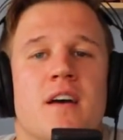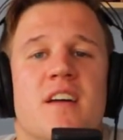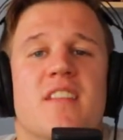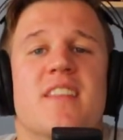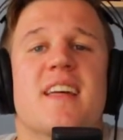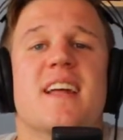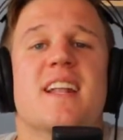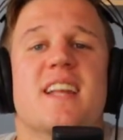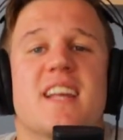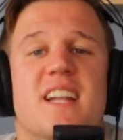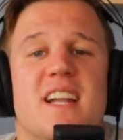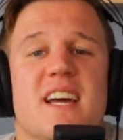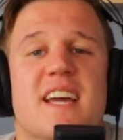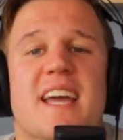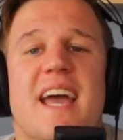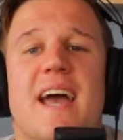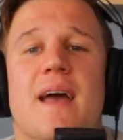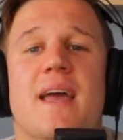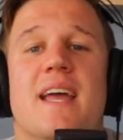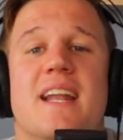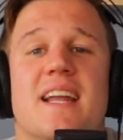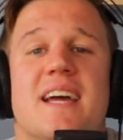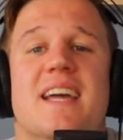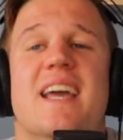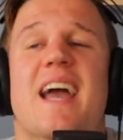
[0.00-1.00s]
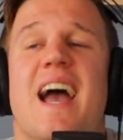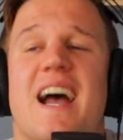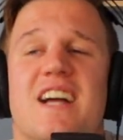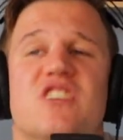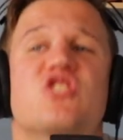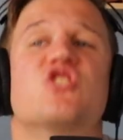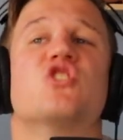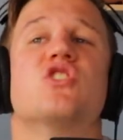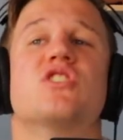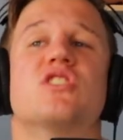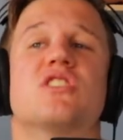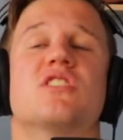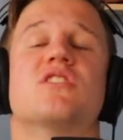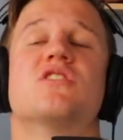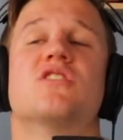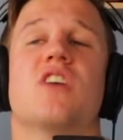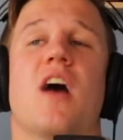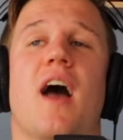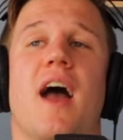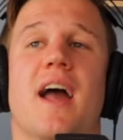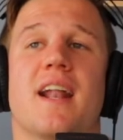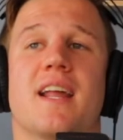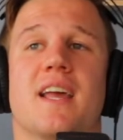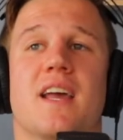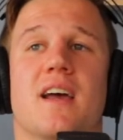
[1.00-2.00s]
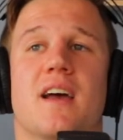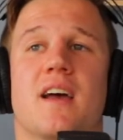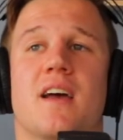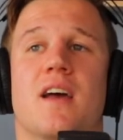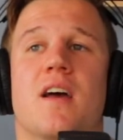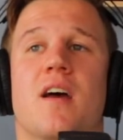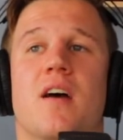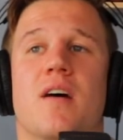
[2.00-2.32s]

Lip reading: that in a cashless society,